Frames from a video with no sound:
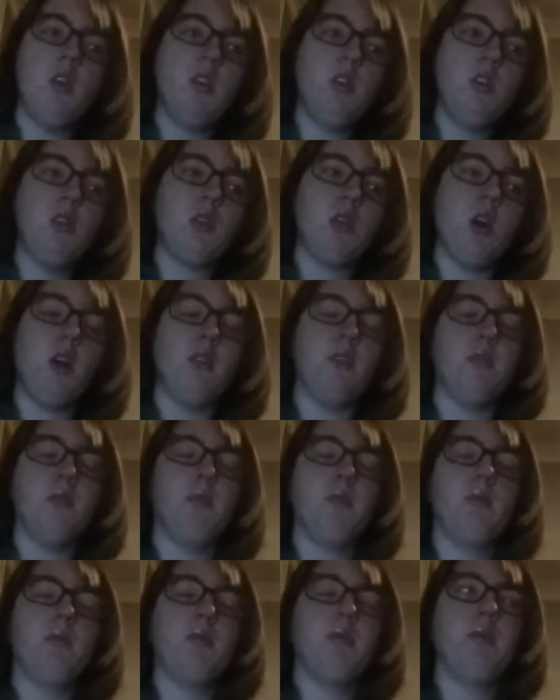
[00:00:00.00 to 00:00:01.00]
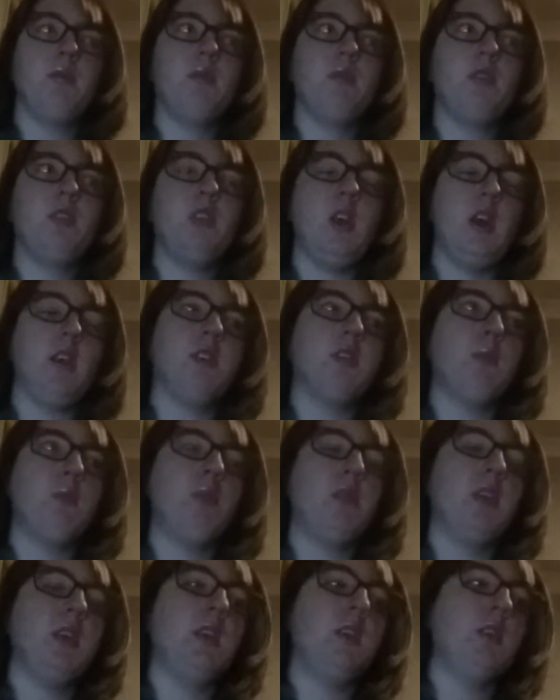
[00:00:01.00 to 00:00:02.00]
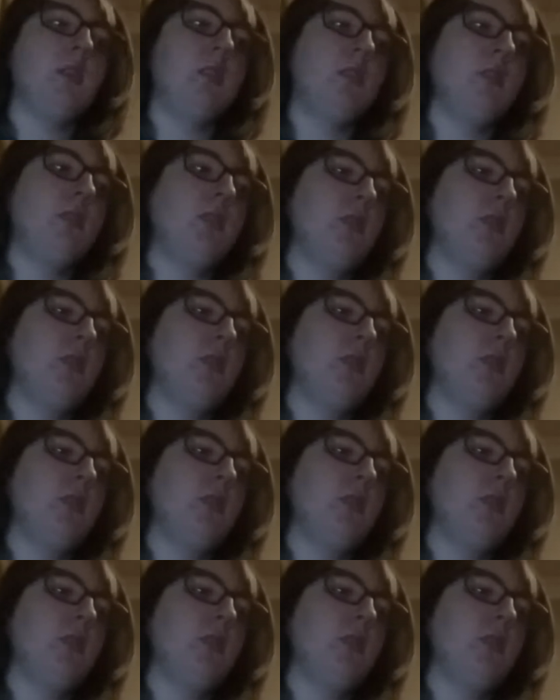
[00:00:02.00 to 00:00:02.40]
you can't say something